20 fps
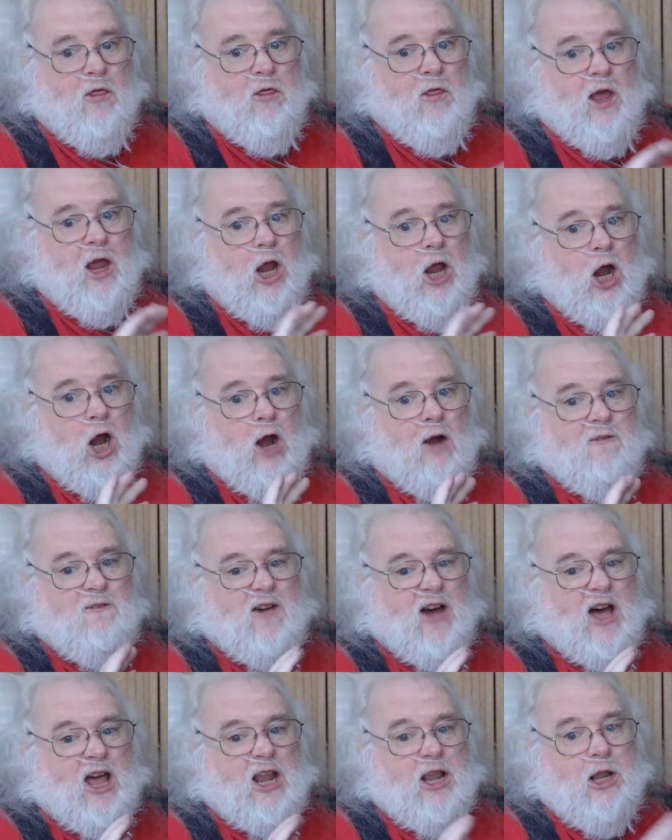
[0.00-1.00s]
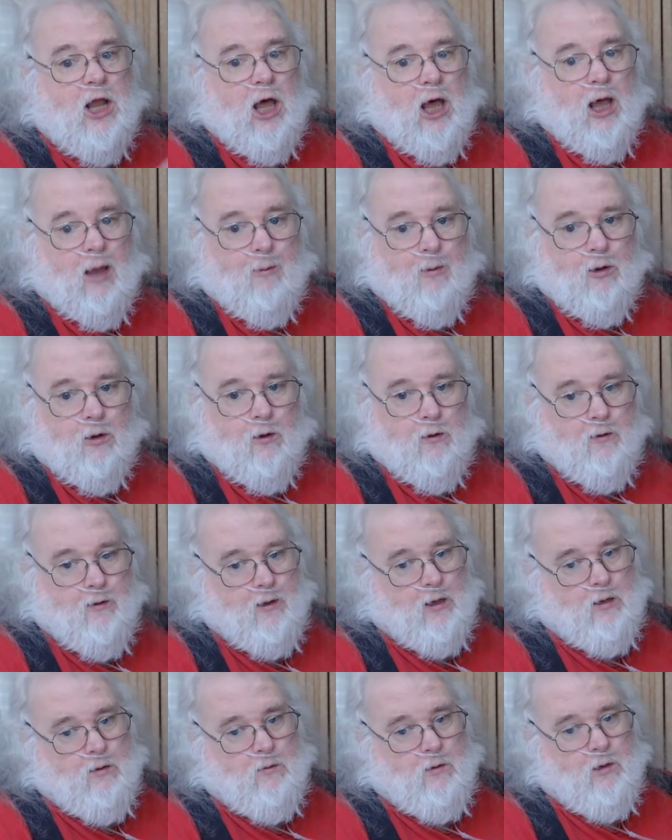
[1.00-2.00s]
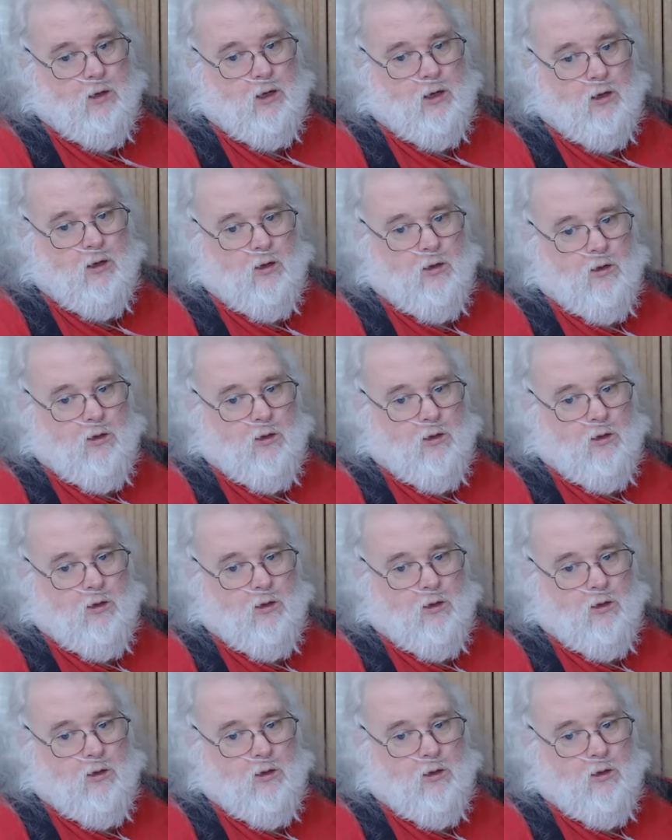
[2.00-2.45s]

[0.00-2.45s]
They are phenomenal that way.